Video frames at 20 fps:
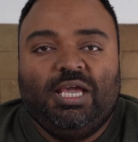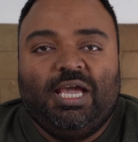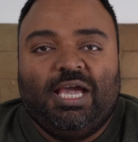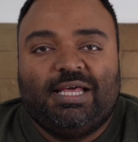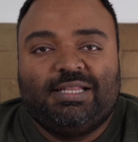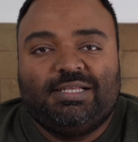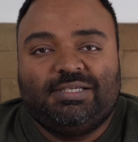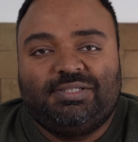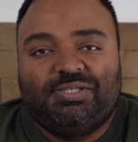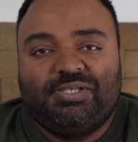
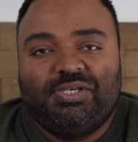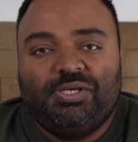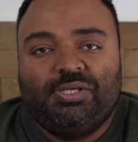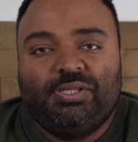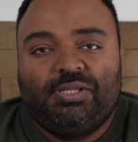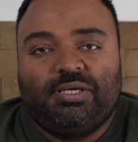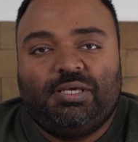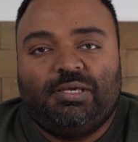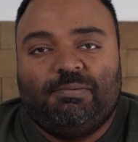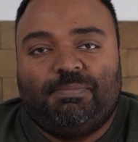and then see
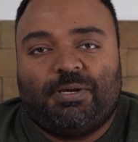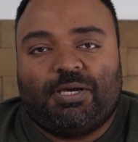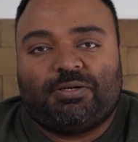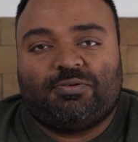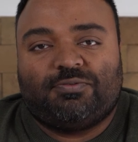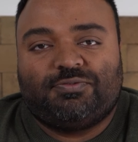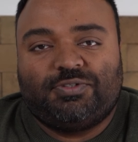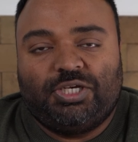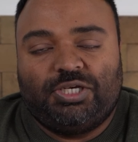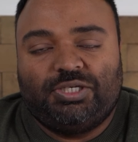the impact
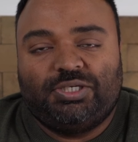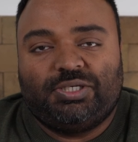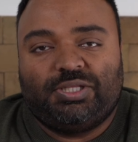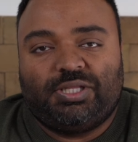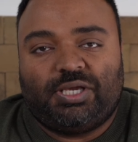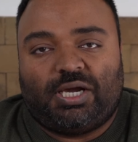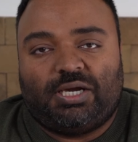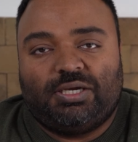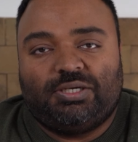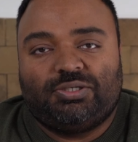of changing
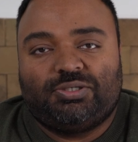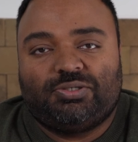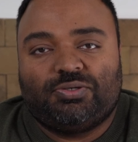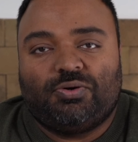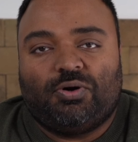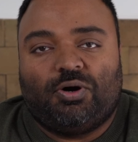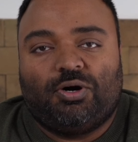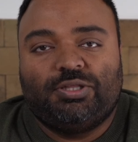the ISO